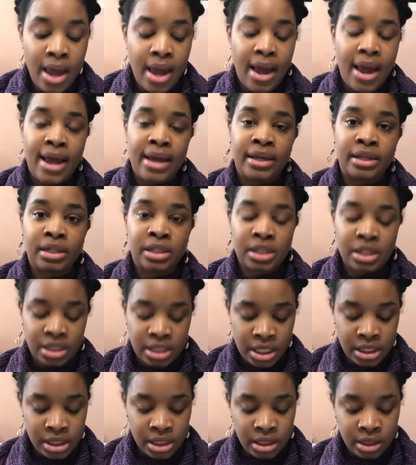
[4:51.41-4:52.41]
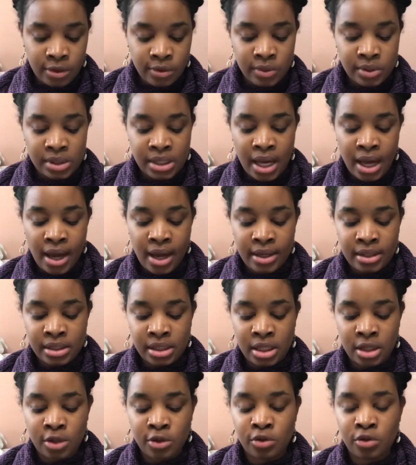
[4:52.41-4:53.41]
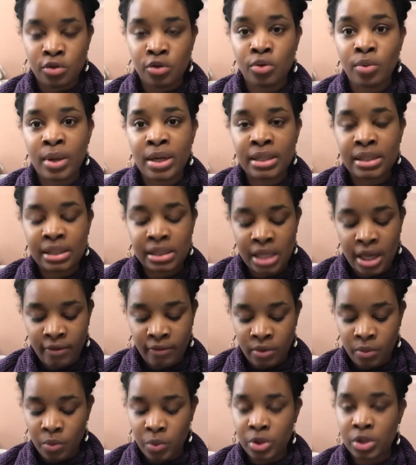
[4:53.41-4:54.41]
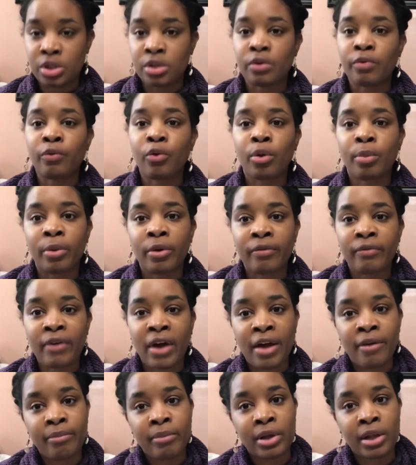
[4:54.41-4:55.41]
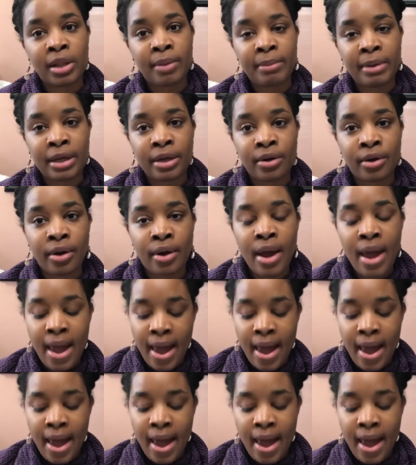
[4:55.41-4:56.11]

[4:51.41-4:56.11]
And suggested needle size is US 7, which is a 4.5mm,